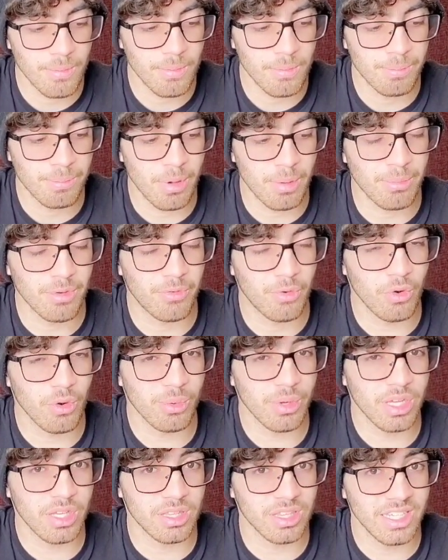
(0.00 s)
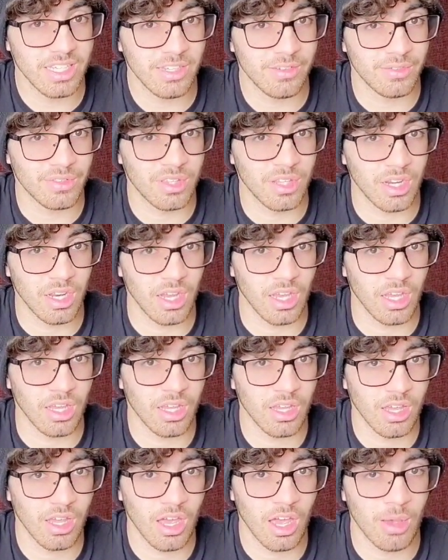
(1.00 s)
But before we leave
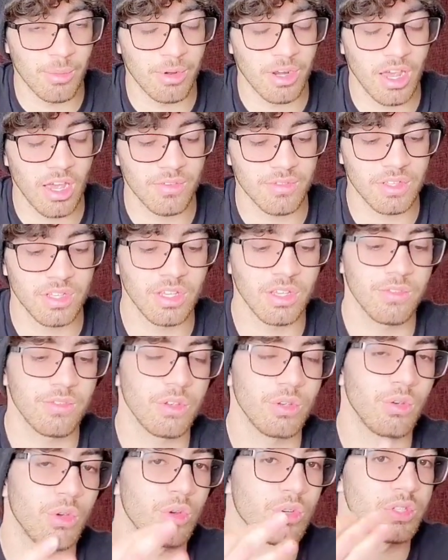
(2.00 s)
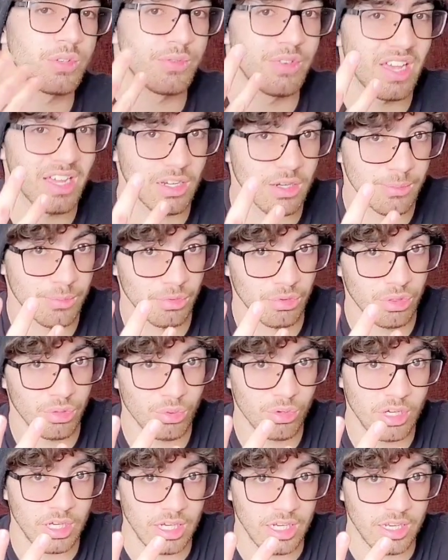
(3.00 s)
today, I'm going to have to give you ocean fact number
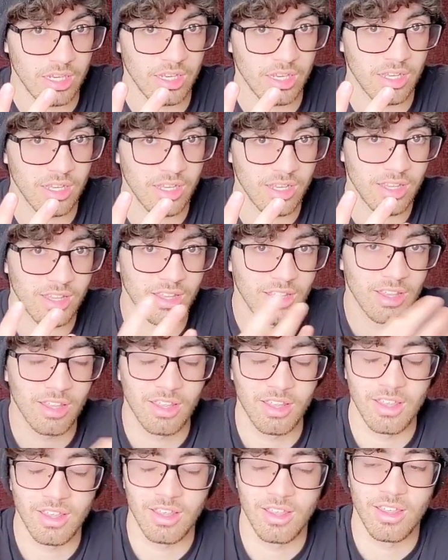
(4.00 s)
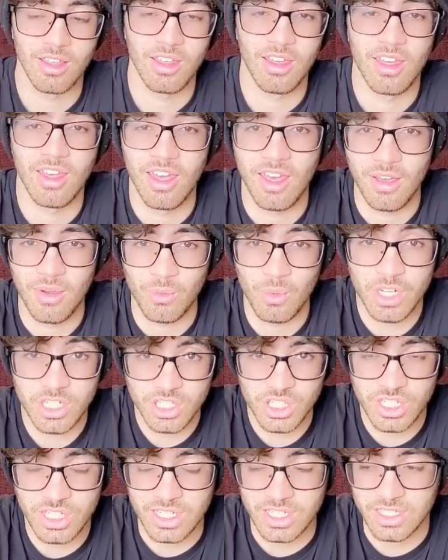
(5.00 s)
3,
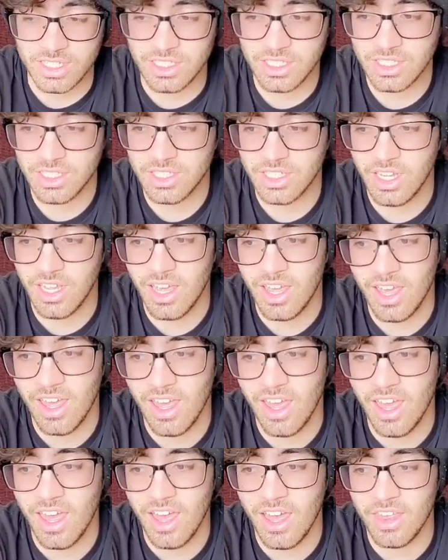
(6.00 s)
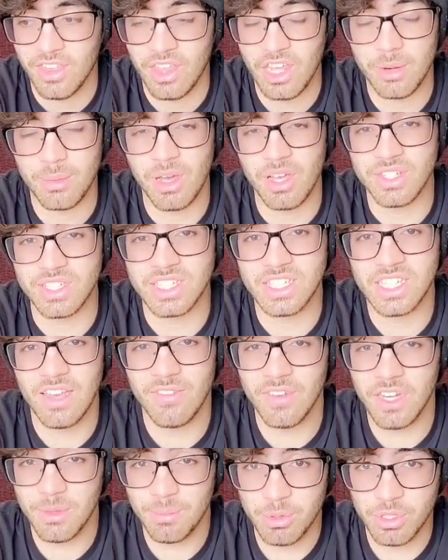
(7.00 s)
which is that about
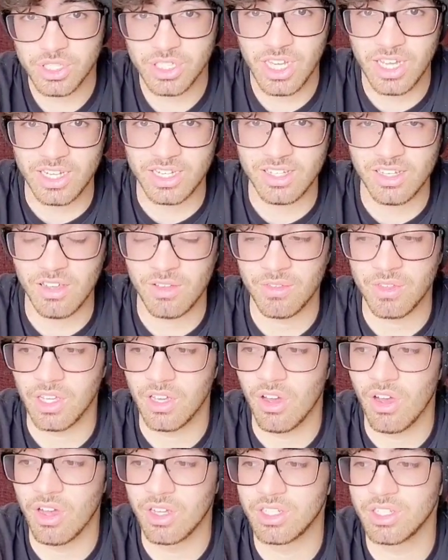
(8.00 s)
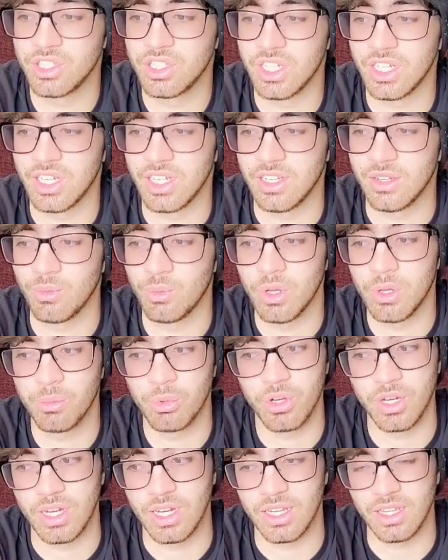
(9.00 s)
70% of the oxygen we
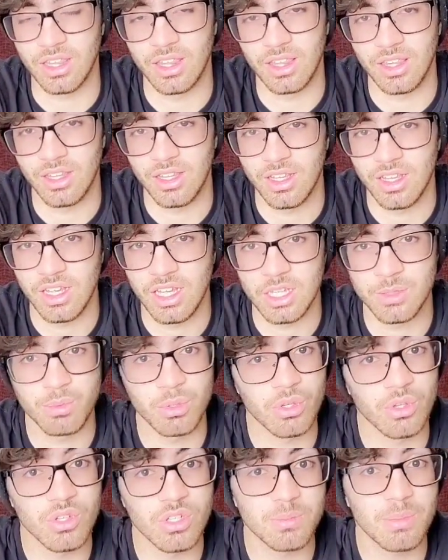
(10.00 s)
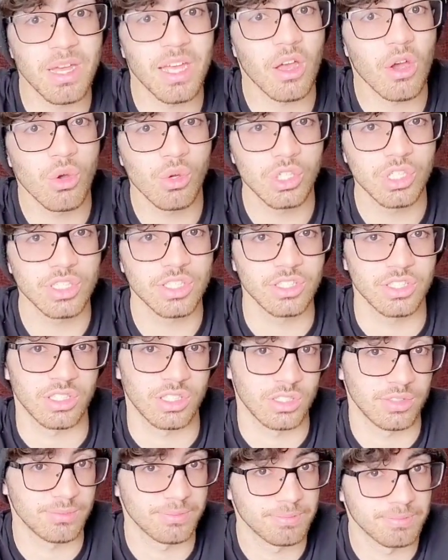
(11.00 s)
breathe is produced by
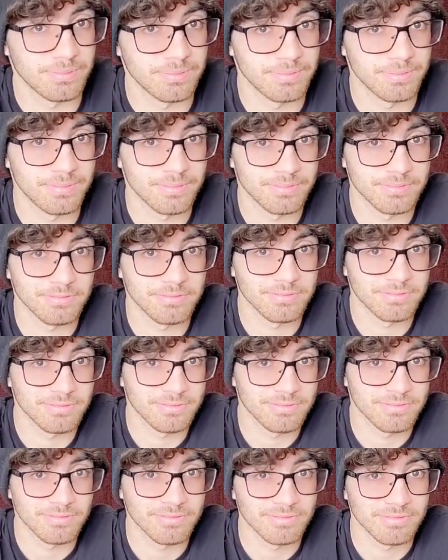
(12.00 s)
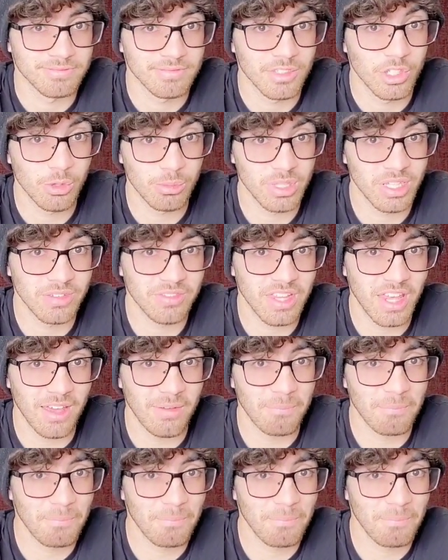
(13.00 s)
oceans. You believe that?